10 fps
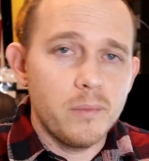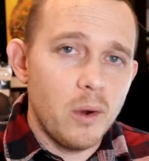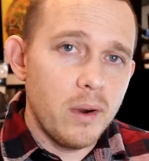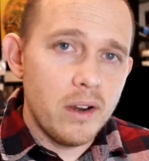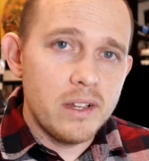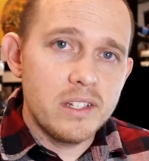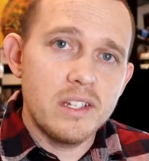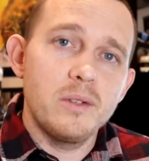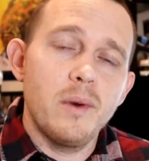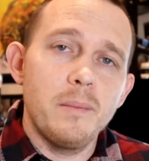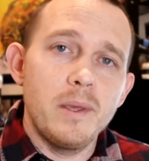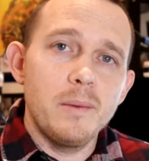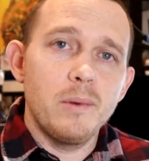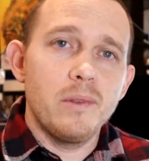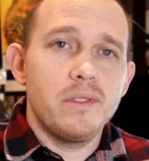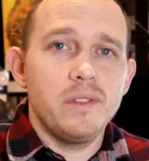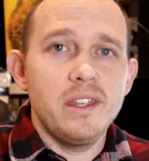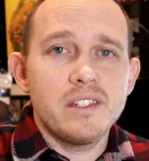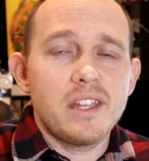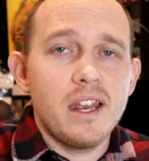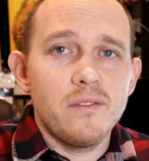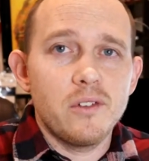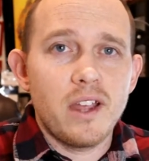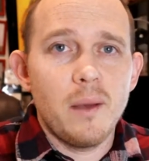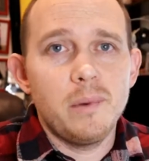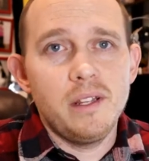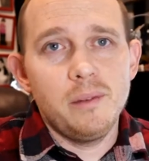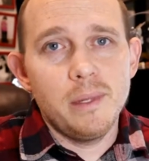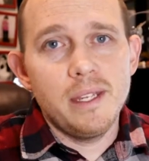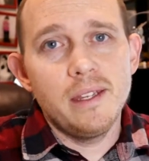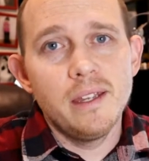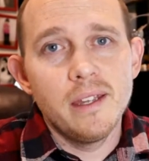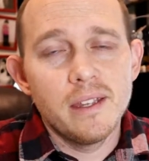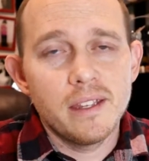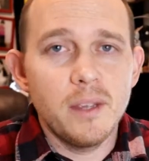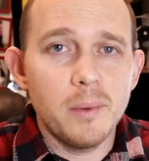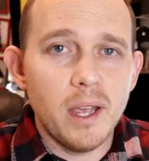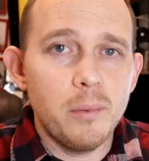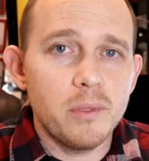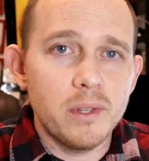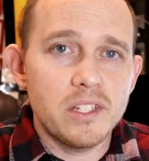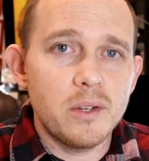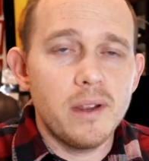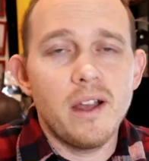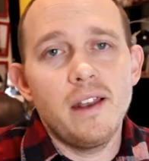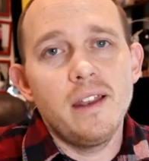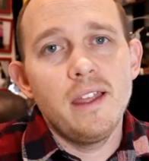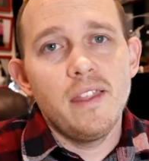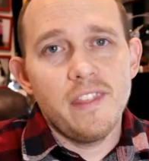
awareness and you want people inside of your company to be keeping up with what's going on,